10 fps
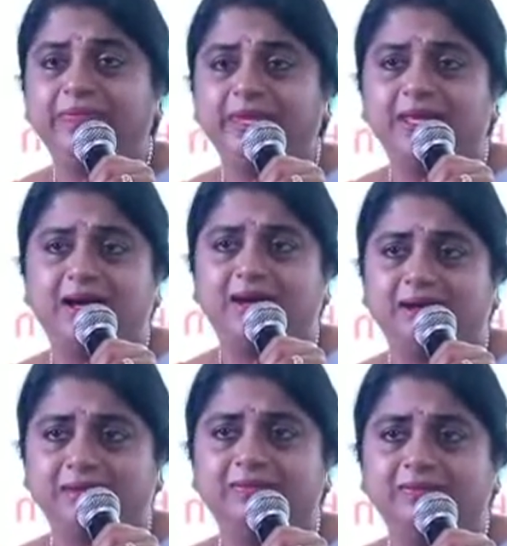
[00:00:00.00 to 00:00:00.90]

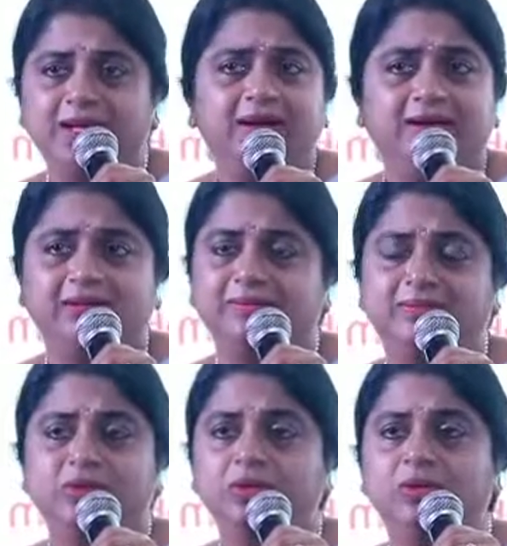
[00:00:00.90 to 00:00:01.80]
yeah, yeah.
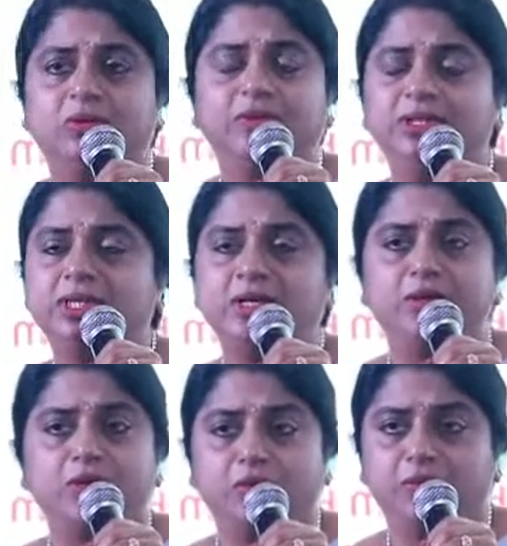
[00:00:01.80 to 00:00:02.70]
So we said
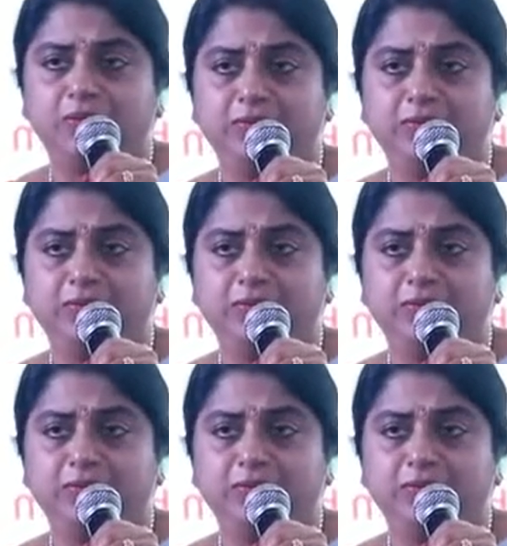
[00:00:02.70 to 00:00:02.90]
no.